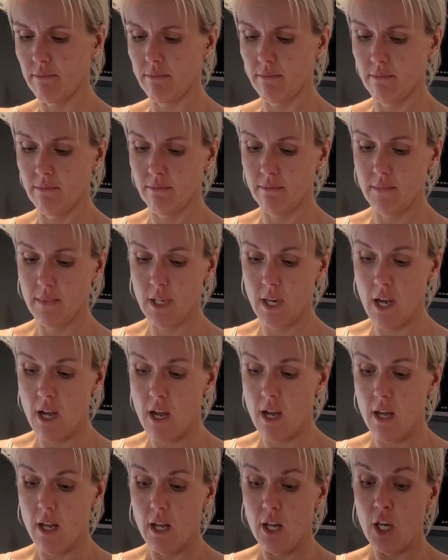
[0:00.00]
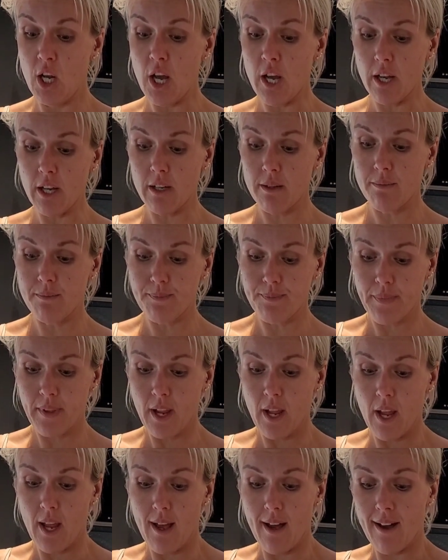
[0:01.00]
Mom. Look.
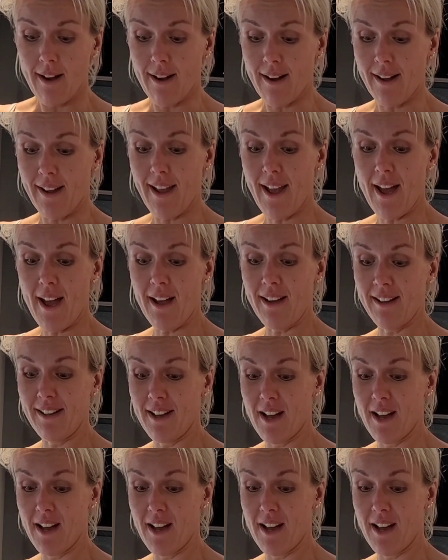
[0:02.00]
look. Uh,